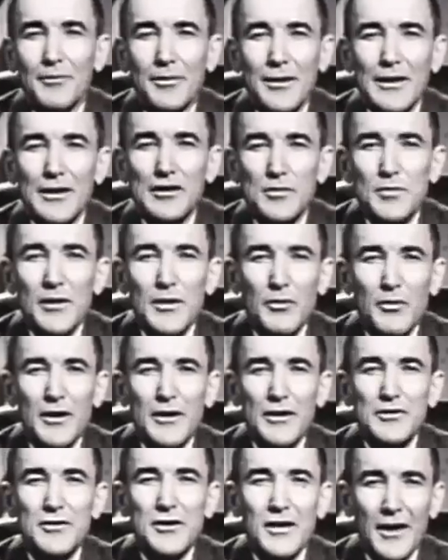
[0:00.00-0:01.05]
Please be
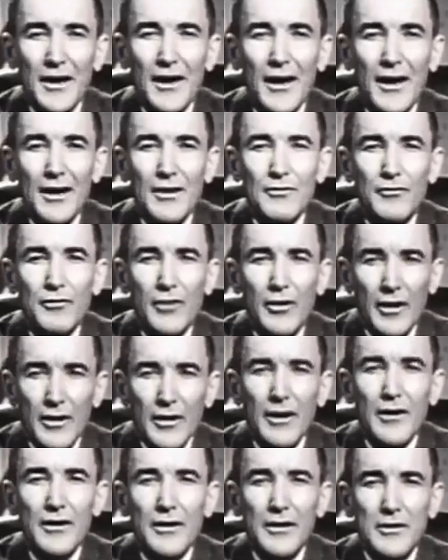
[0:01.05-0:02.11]
with us again for
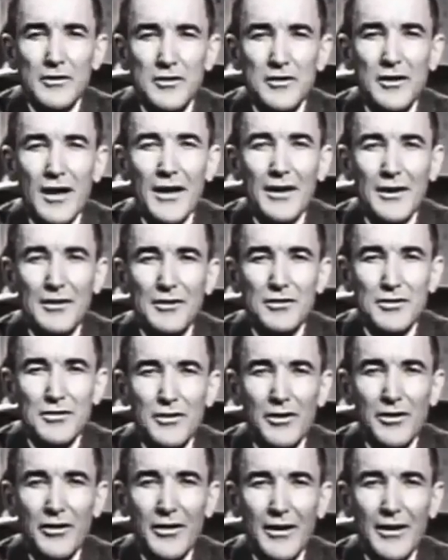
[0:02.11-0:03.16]
another exciting
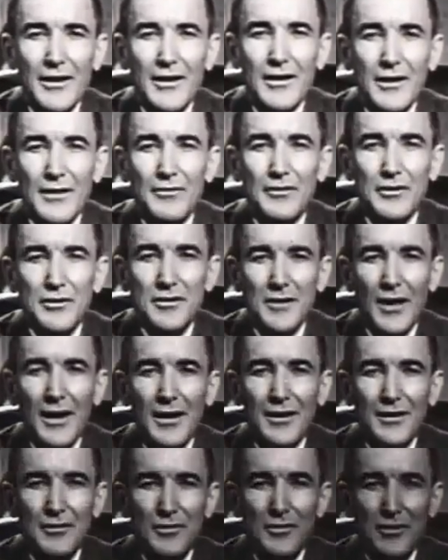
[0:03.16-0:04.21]
story of the
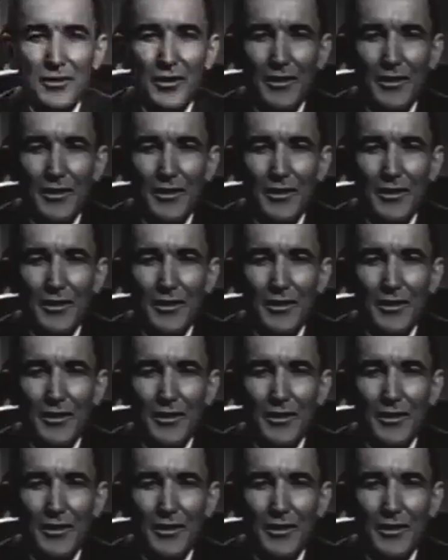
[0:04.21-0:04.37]
silent